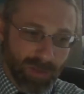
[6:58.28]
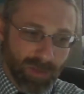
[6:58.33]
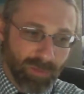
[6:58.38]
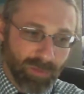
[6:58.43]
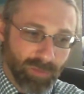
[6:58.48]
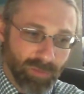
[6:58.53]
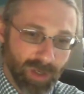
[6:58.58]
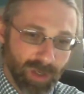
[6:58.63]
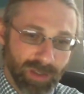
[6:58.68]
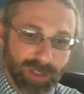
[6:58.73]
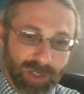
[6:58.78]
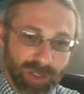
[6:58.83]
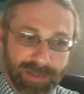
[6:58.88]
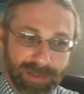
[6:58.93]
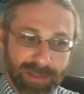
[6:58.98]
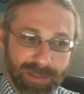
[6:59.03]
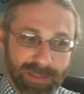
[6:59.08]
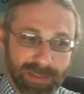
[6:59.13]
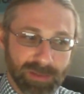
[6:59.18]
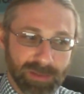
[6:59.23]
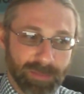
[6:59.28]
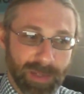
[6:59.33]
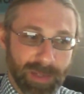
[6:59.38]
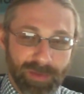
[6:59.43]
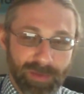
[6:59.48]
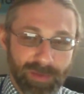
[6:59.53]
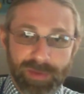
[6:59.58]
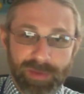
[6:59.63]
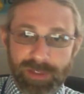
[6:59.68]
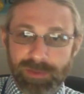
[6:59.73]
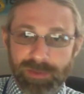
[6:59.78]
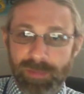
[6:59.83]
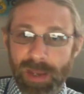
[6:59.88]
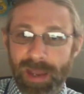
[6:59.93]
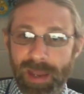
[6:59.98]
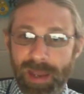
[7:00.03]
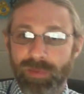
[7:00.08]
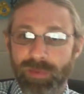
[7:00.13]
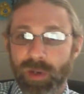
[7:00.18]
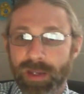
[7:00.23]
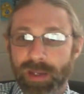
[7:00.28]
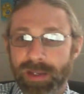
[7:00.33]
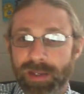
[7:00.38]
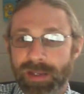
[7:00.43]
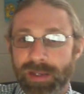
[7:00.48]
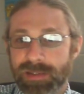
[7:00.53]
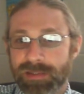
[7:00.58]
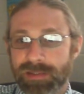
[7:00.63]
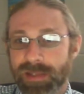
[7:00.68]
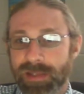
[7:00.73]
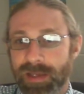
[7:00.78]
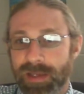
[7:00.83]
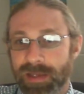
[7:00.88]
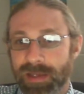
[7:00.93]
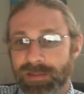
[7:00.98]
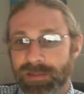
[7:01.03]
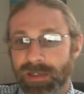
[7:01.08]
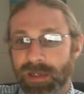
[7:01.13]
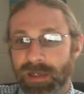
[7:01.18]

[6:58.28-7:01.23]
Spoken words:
One of the great things about this pathway is that